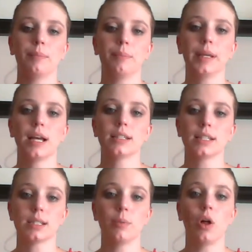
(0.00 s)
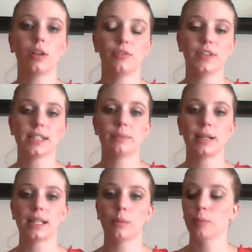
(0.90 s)
because it's small and it fits in
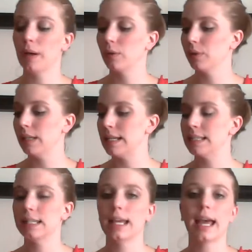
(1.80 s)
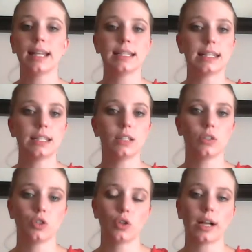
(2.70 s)
my diaper bag really easily, and it's easy to
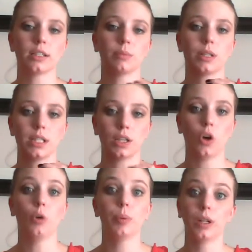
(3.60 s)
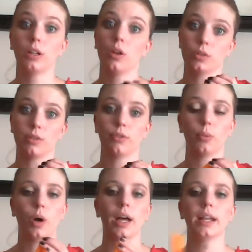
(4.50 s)
distract him because he can open and close it for
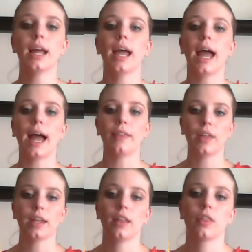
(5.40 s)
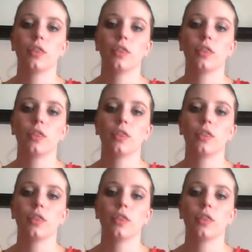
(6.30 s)
one, and then